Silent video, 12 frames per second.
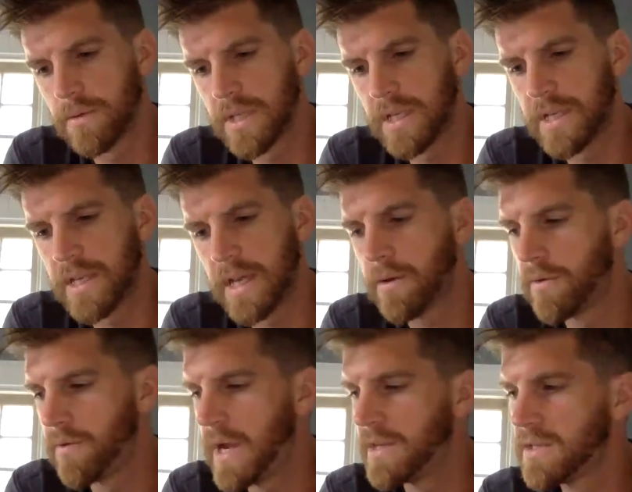and
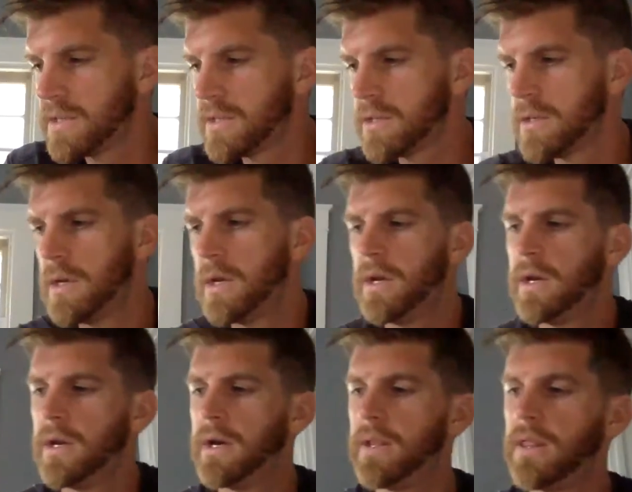rest."
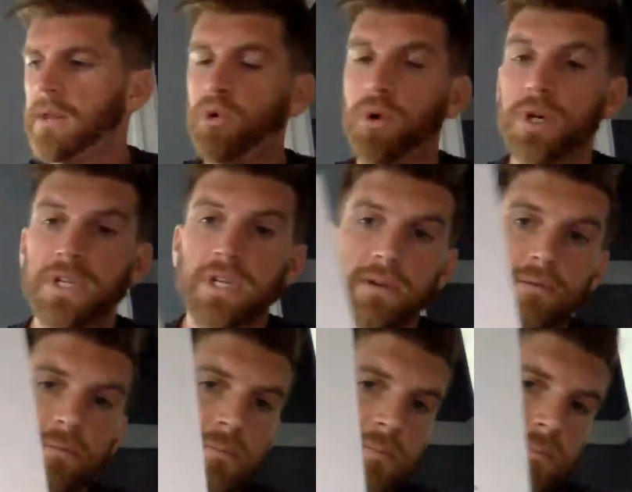And the boy did.